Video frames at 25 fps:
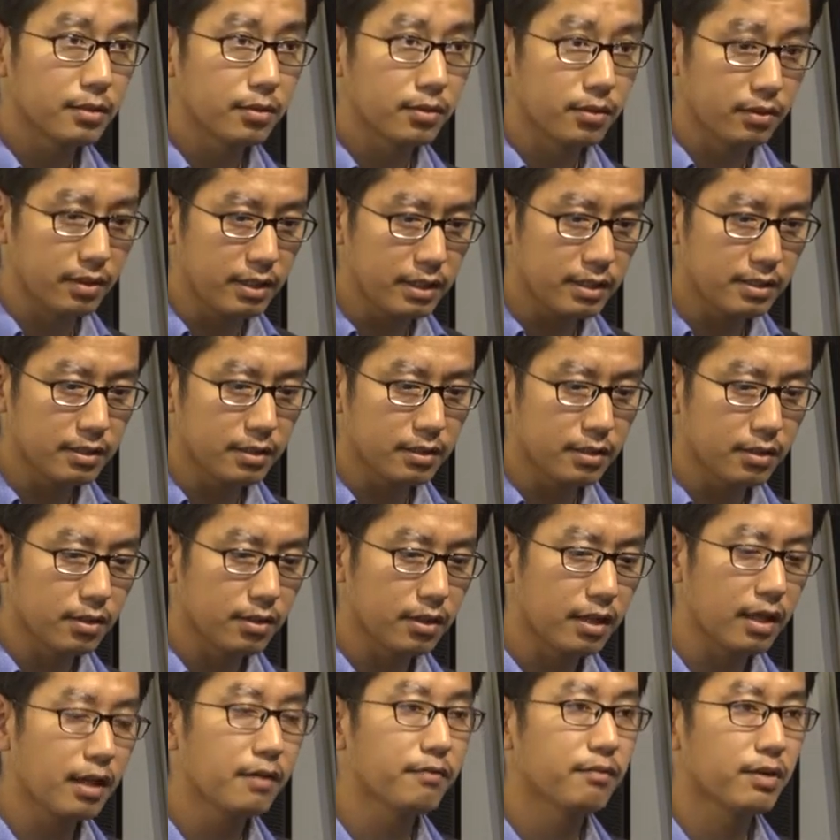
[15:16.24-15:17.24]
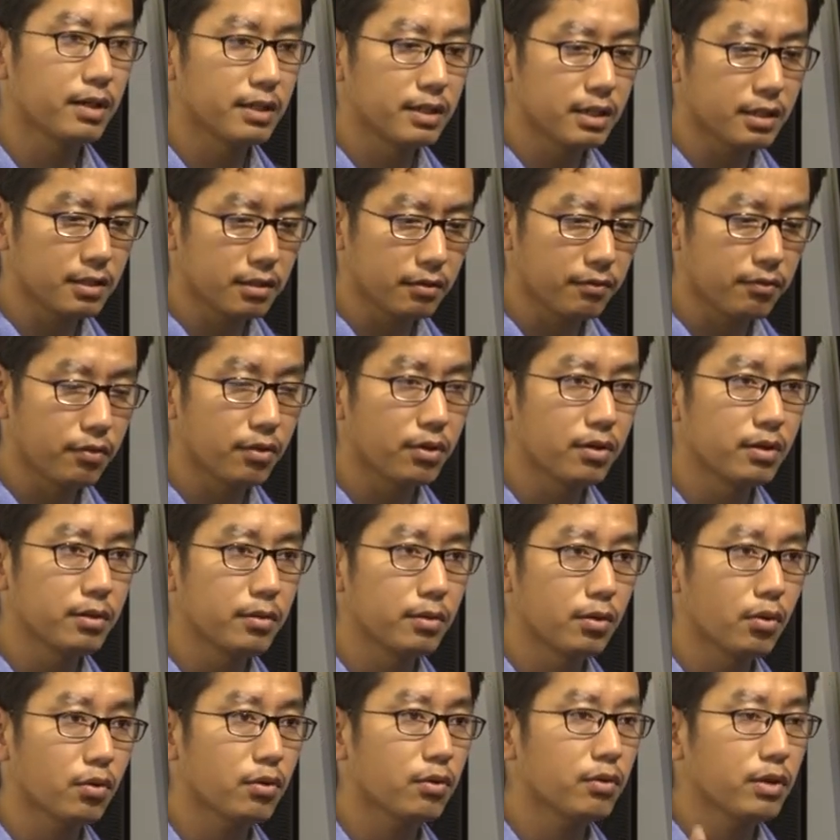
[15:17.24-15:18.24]
reason they have conducted
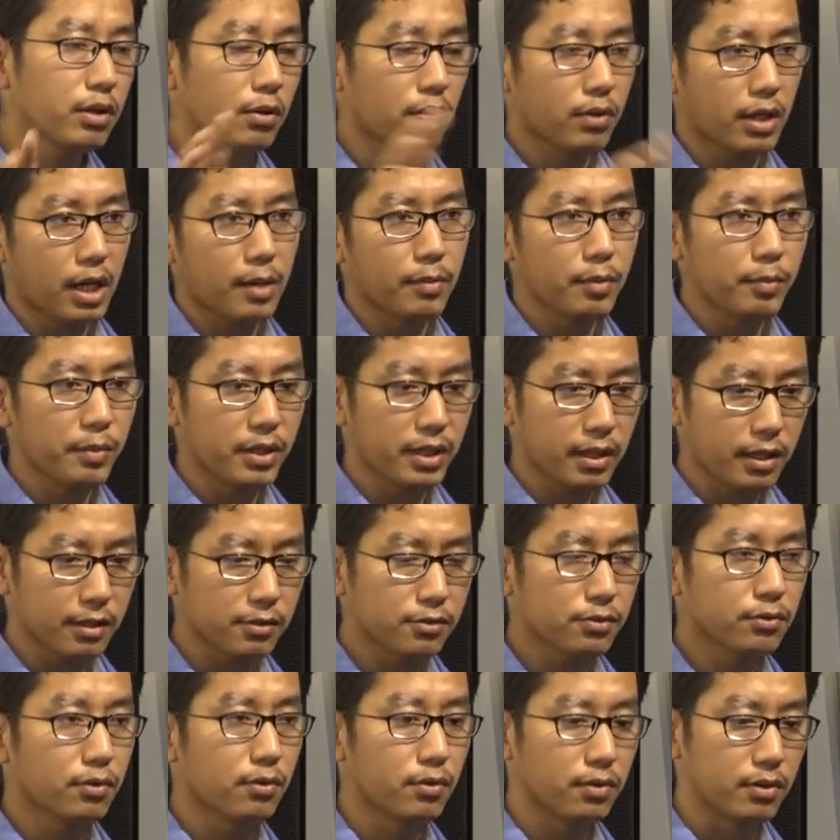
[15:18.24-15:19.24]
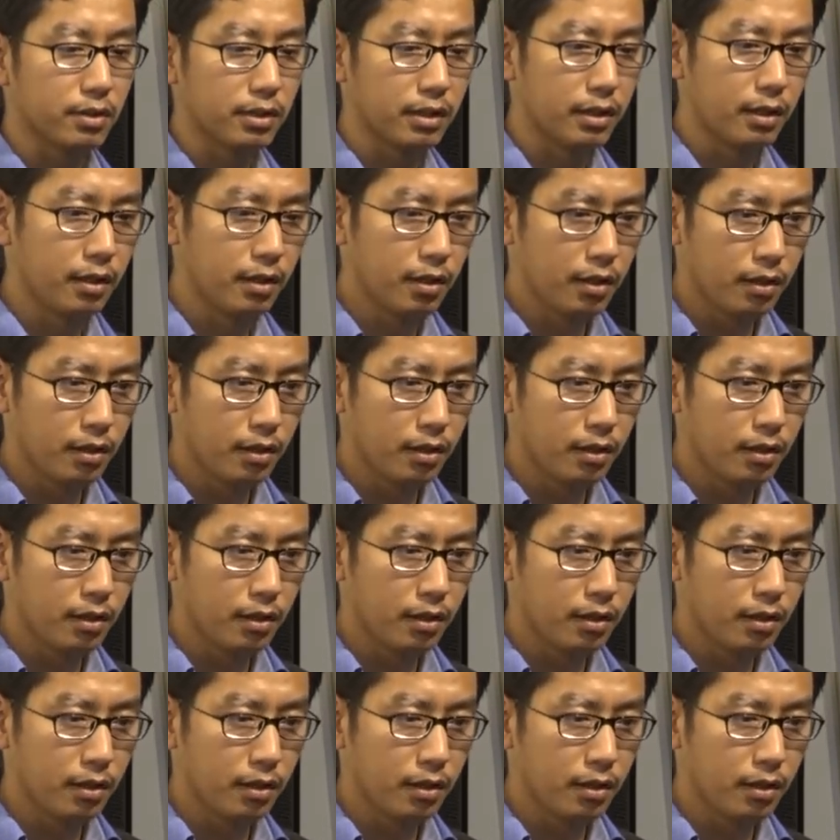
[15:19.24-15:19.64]
frequent not only on armament, also on